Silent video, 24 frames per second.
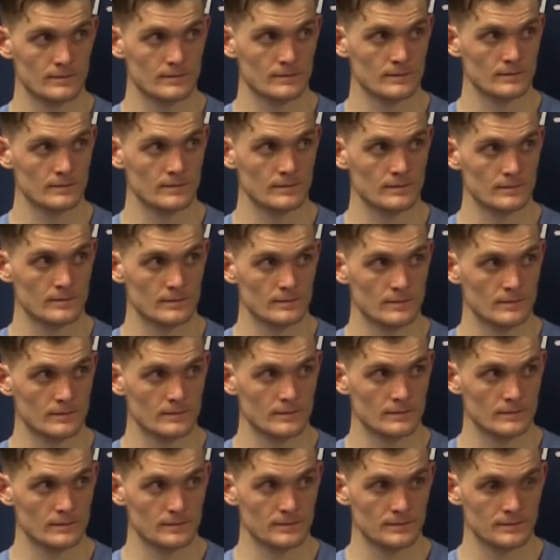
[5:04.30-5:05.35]

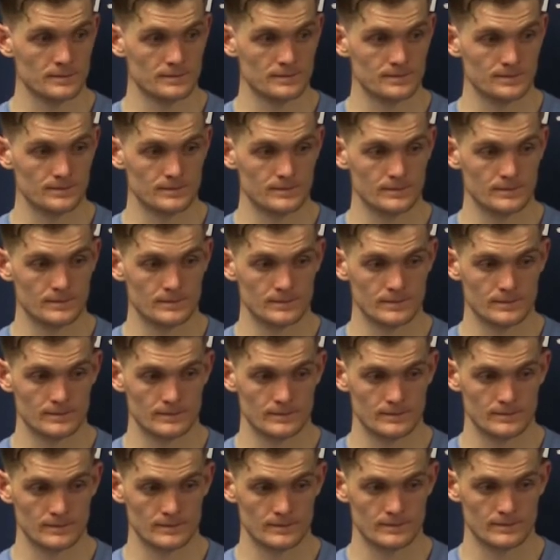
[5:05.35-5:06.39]

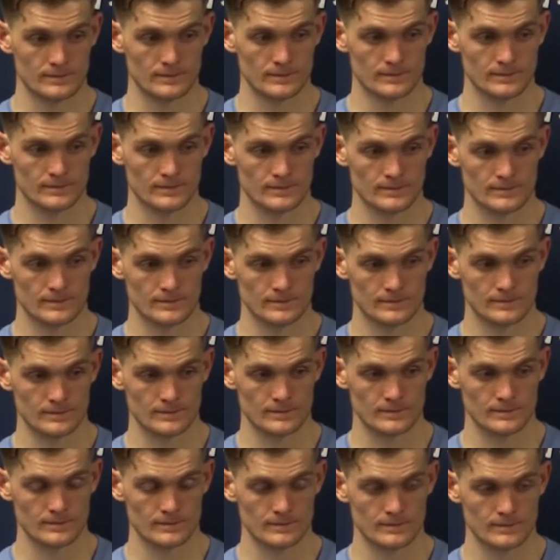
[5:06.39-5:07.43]

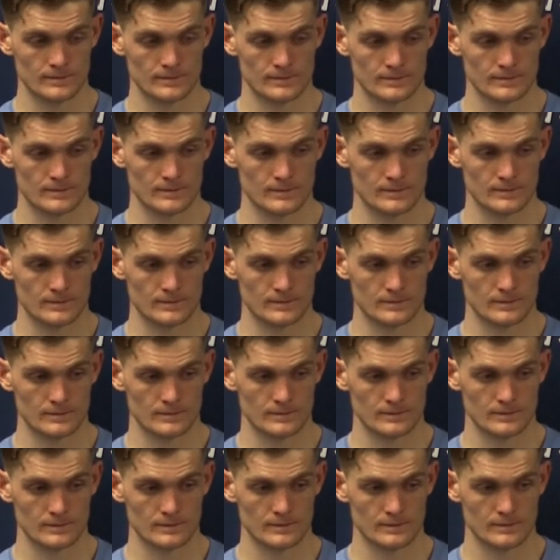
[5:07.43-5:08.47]

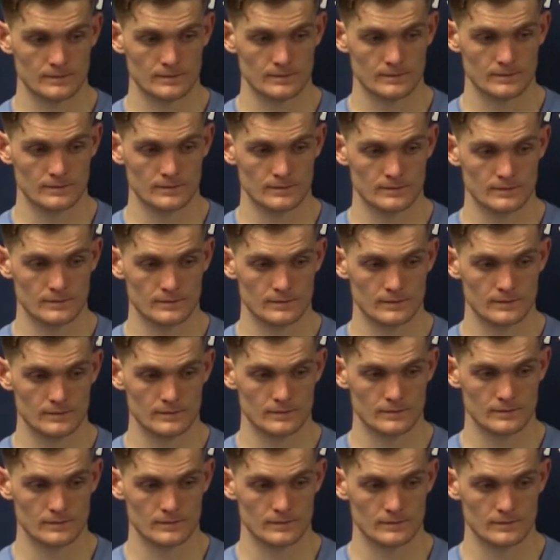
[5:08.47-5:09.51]

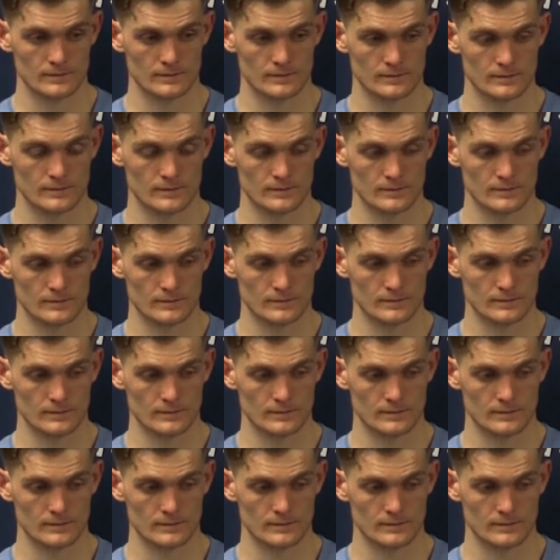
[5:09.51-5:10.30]
The person shown says nothing.